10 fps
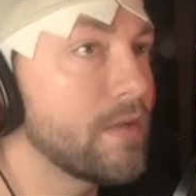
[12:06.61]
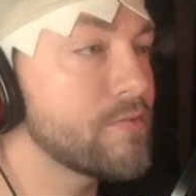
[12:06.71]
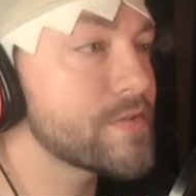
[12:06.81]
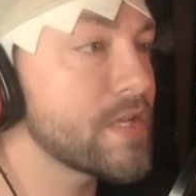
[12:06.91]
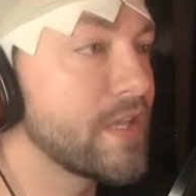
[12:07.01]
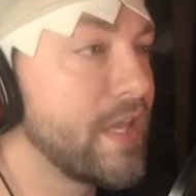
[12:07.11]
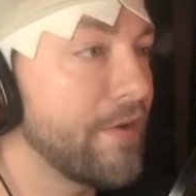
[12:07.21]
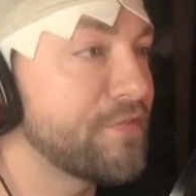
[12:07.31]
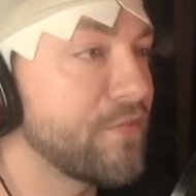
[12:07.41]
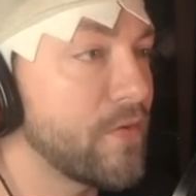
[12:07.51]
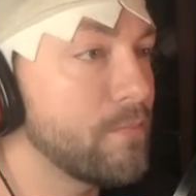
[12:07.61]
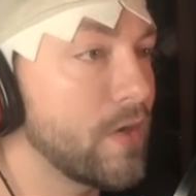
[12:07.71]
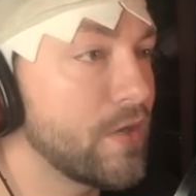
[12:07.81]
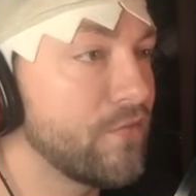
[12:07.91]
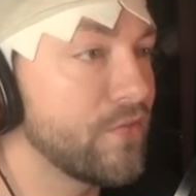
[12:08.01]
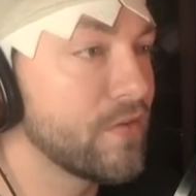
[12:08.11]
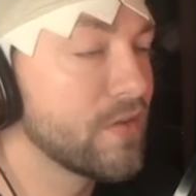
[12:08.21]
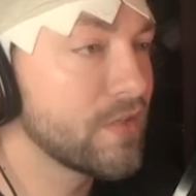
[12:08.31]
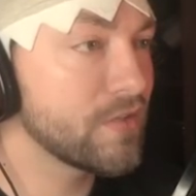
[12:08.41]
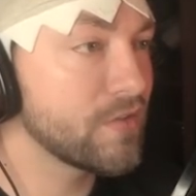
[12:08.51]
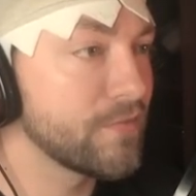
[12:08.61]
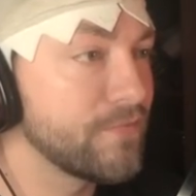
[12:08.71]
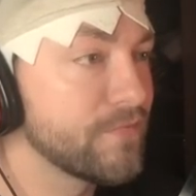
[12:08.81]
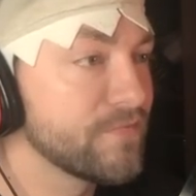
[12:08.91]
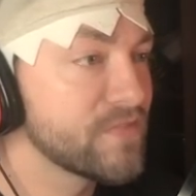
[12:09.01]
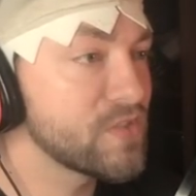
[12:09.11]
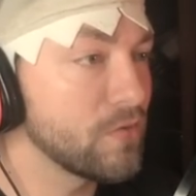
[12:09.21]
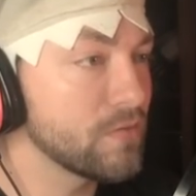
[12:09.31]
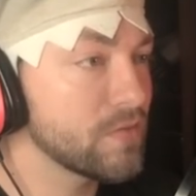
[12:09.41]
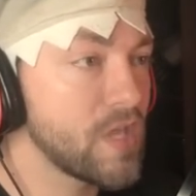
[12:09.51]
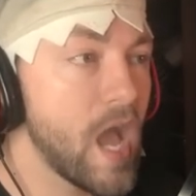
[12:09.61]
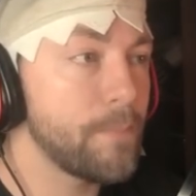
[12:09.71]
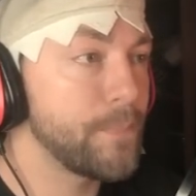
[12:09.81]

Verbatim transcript: It was a gift from one of your soul cop